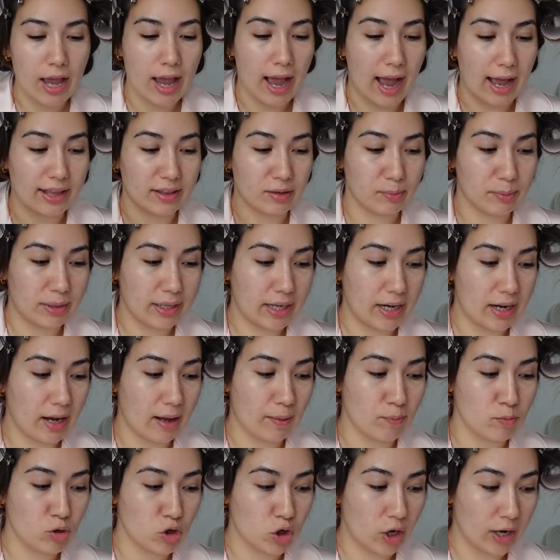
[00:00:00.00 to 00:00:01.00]
At the minute
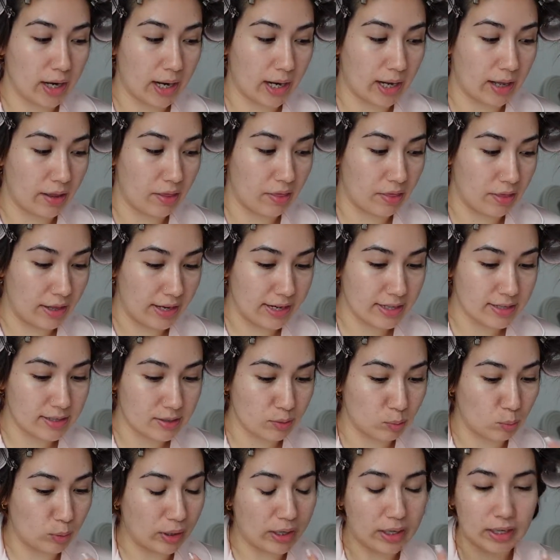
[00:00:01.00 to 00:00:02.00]
I'm trying this.
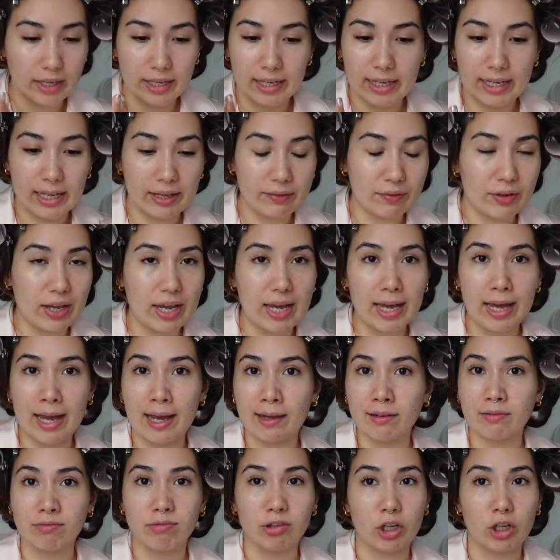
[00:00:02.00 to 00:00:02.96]
We're gonna give it a